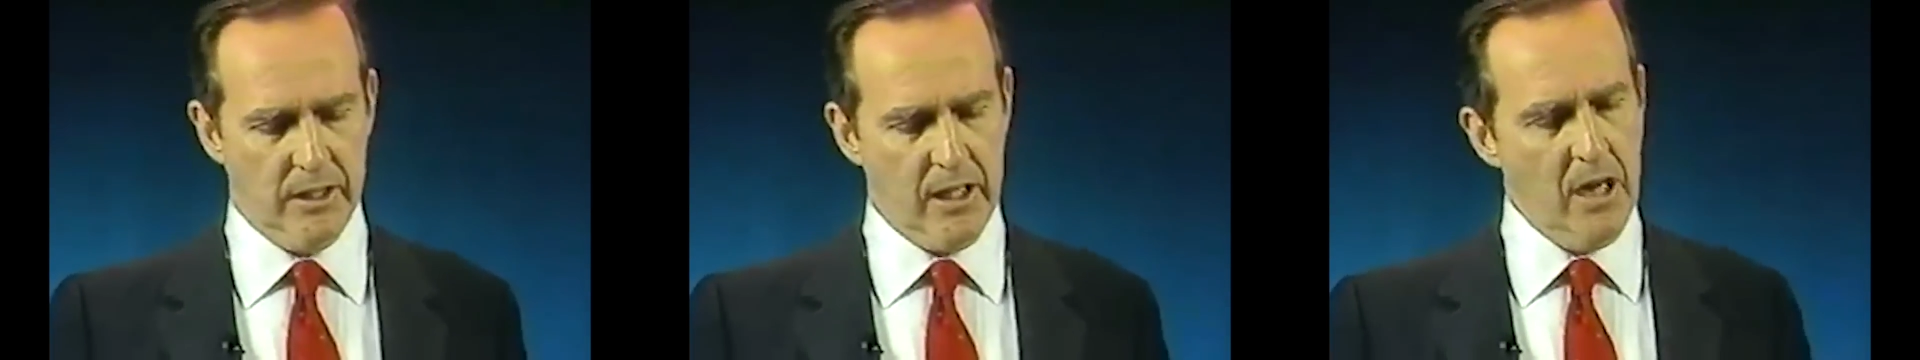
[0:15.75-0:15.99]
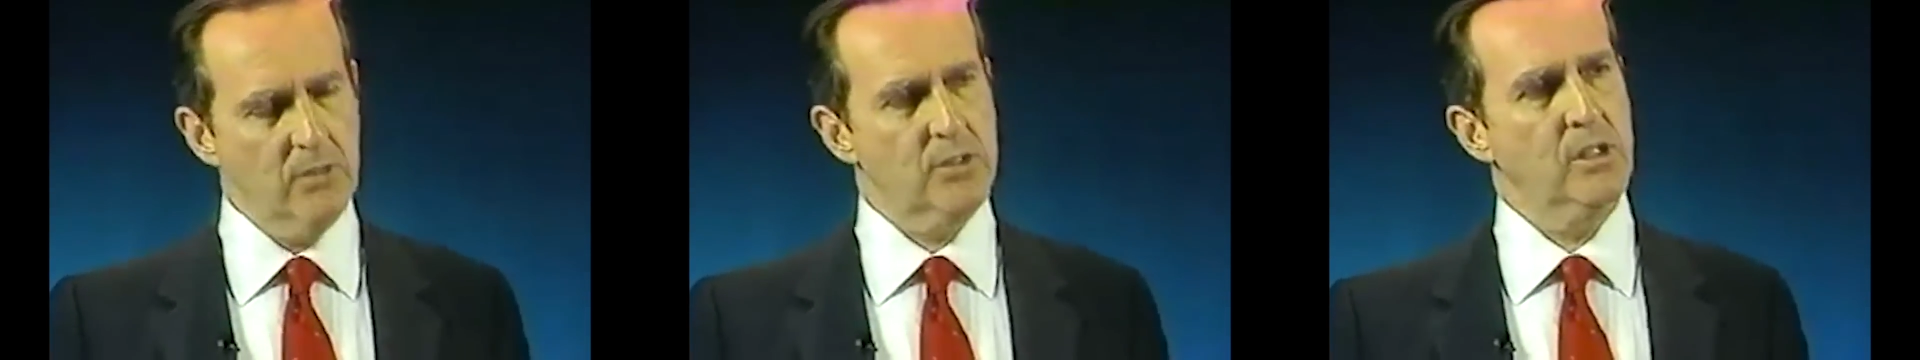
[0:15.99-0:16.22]
the
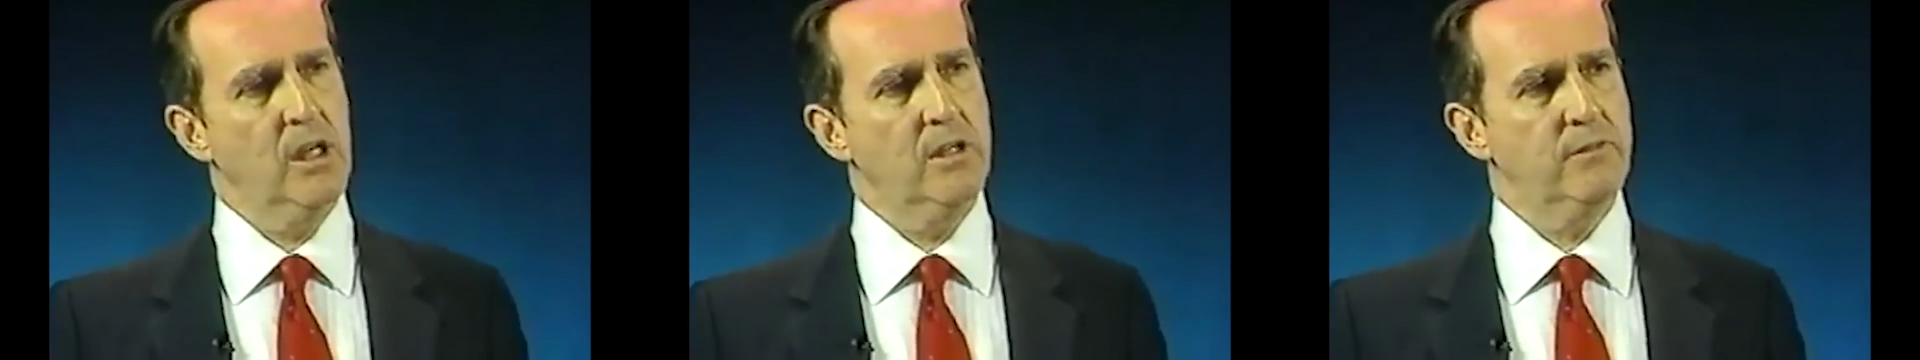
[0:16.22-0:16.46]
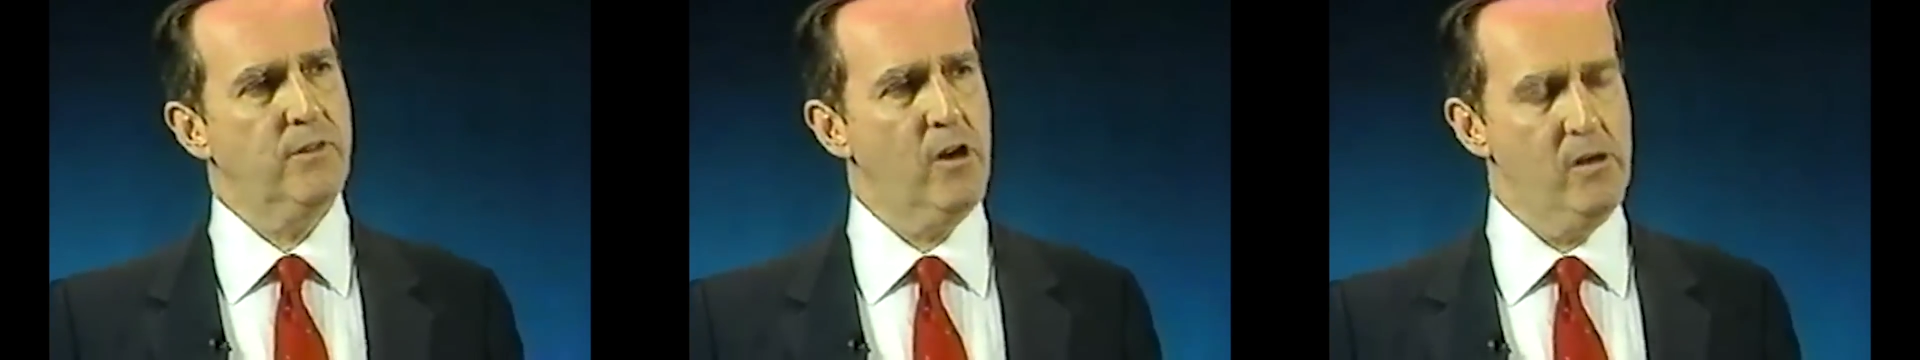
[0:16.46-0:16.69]
Council
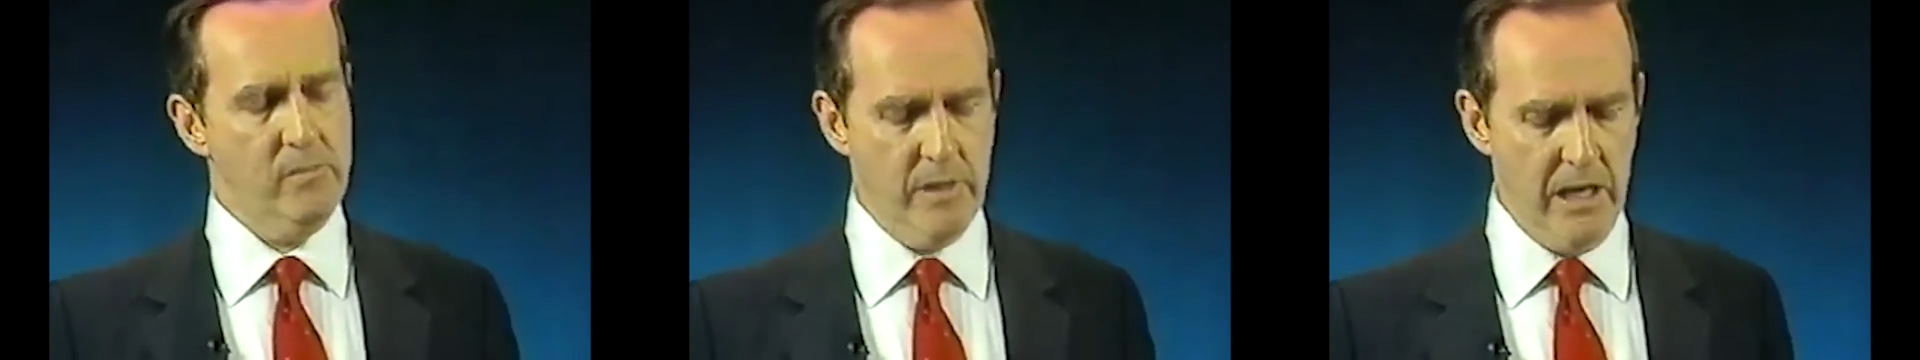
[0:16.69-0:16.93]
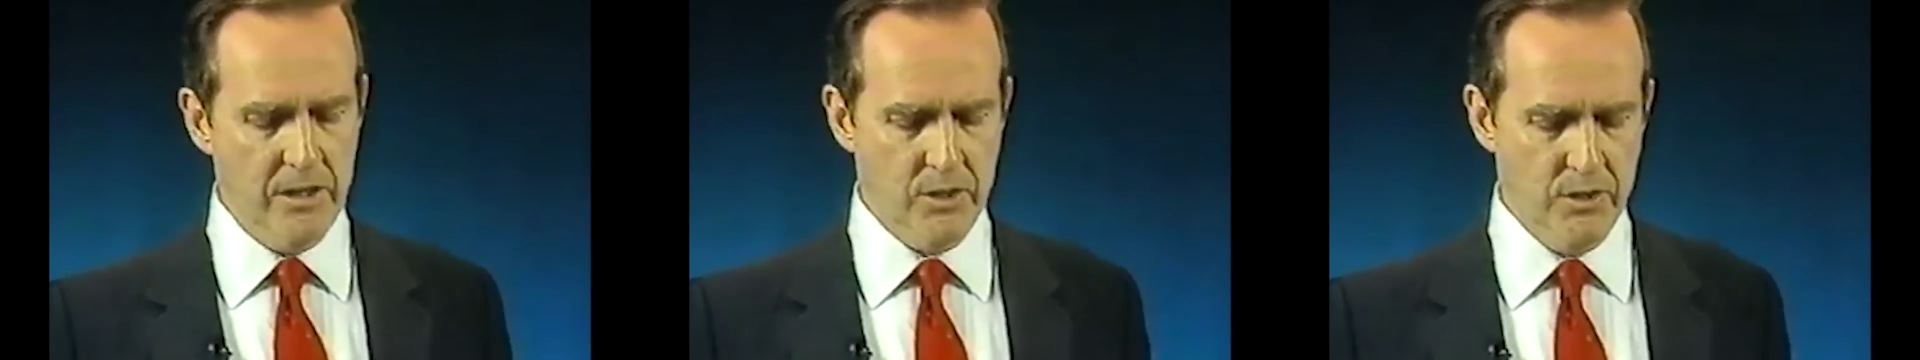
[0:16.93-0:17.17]
on Foreign
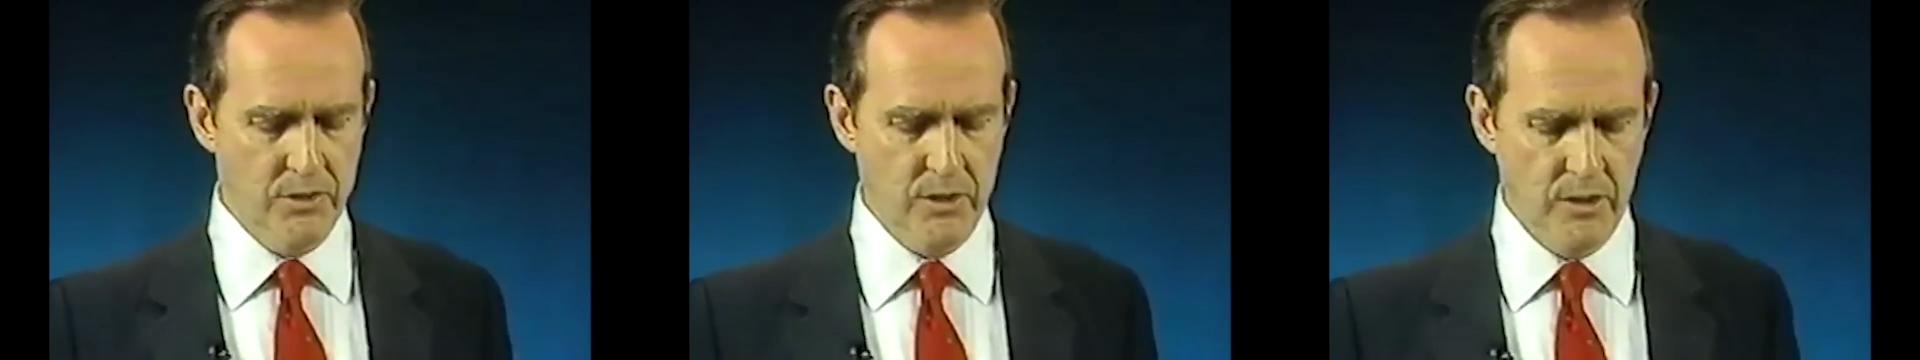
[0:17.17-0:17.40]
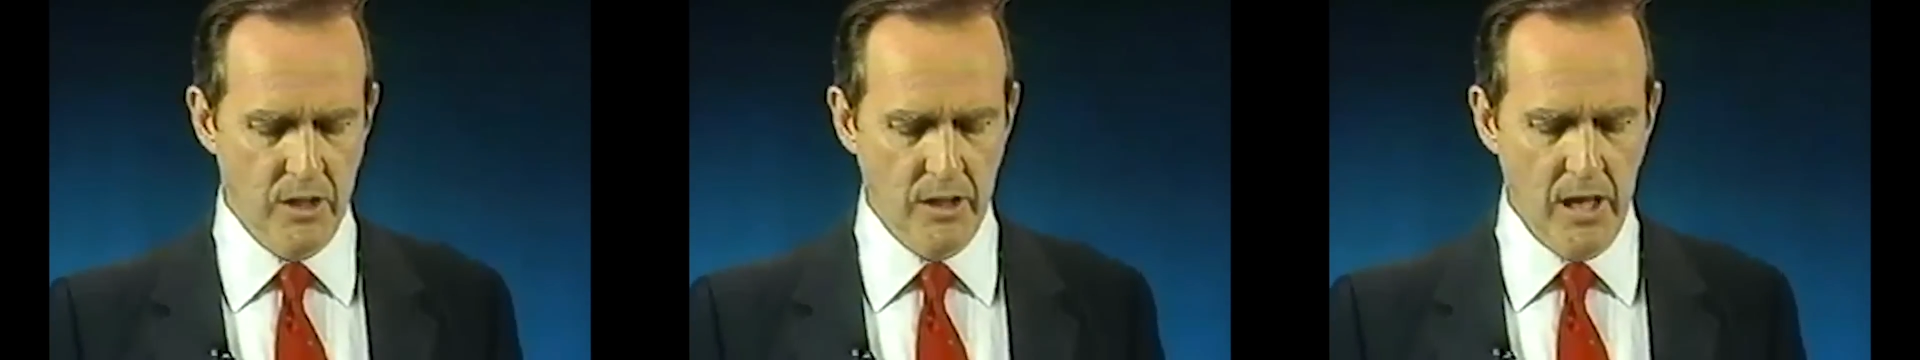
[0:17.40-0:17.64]
Relations
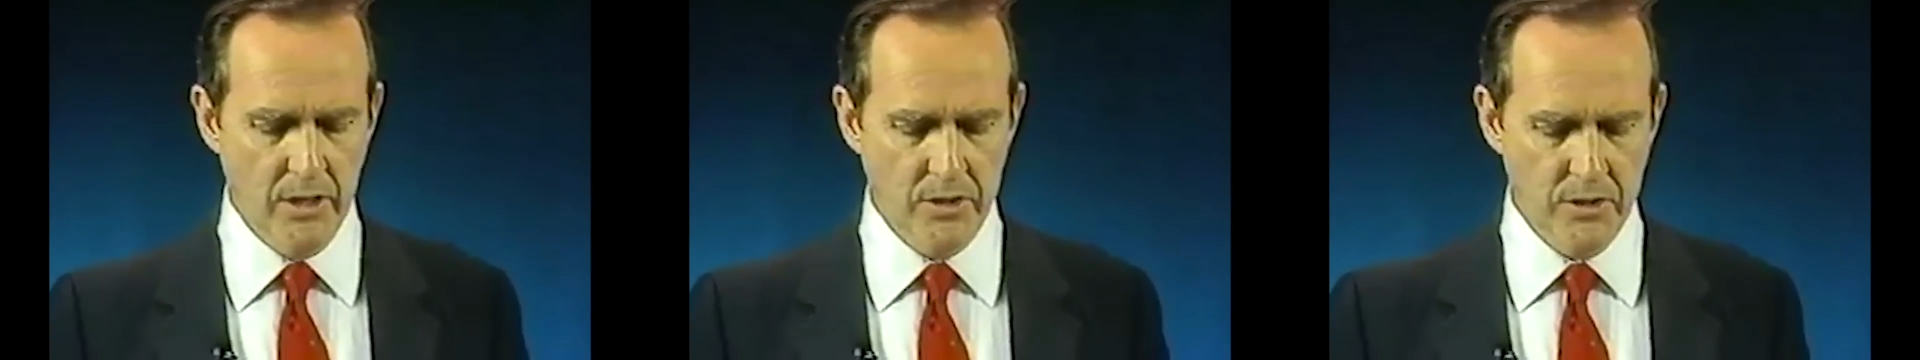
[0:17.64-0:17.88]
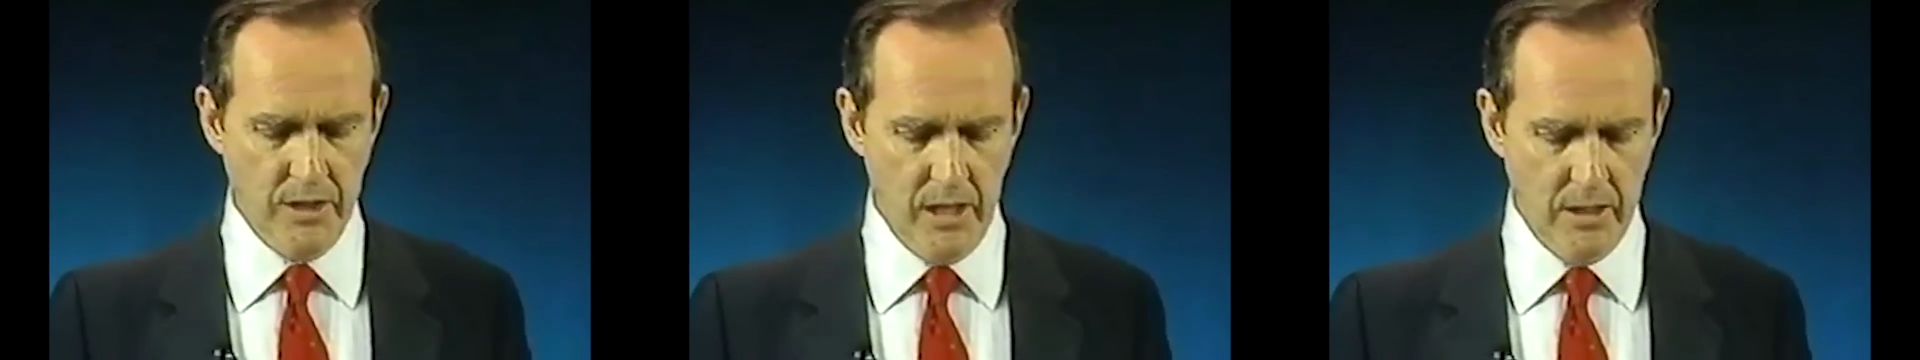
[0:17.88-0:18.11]
in the
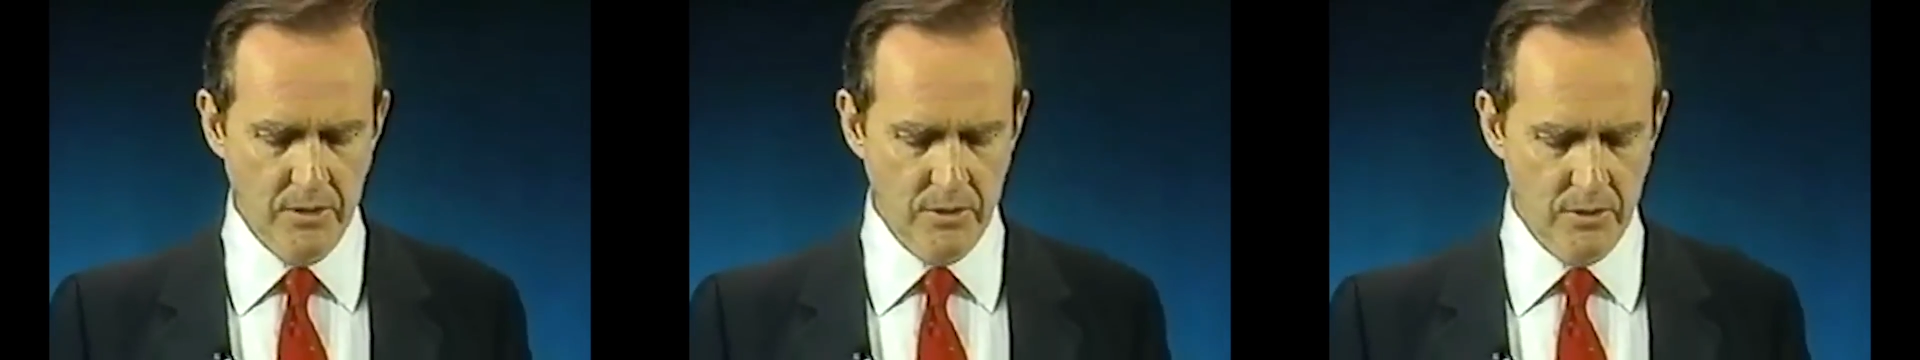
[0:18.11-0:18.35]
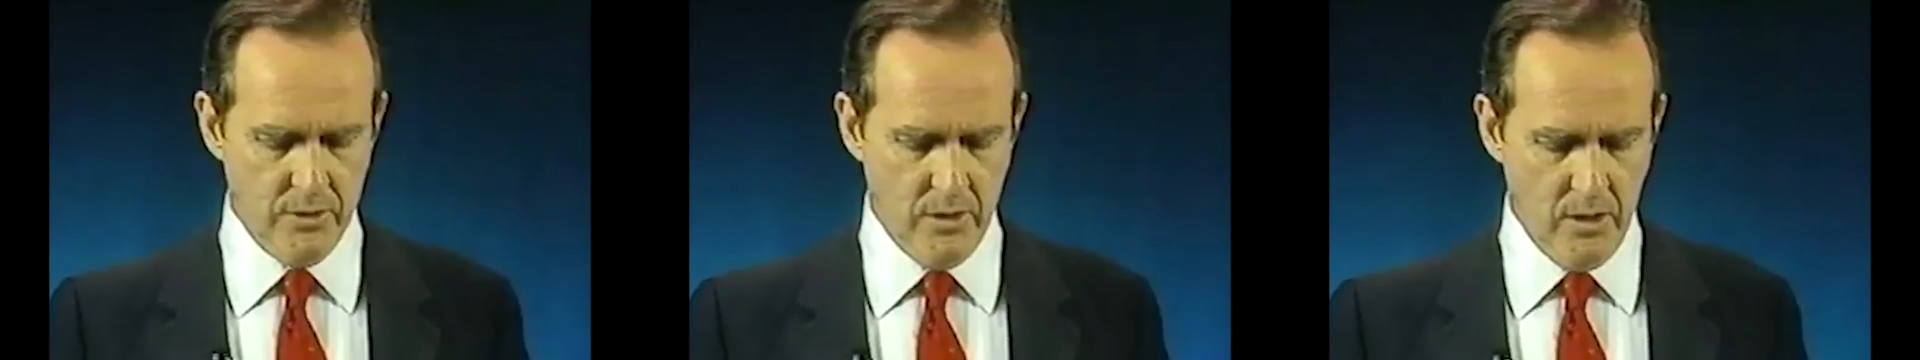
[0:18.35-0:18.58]
United
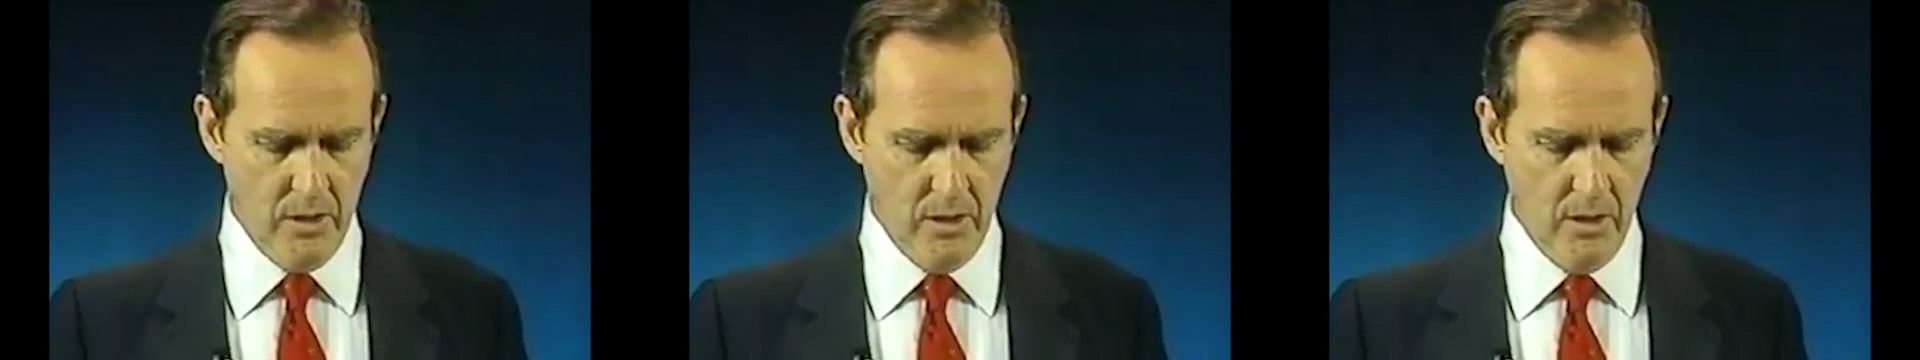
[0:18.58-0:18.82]
States,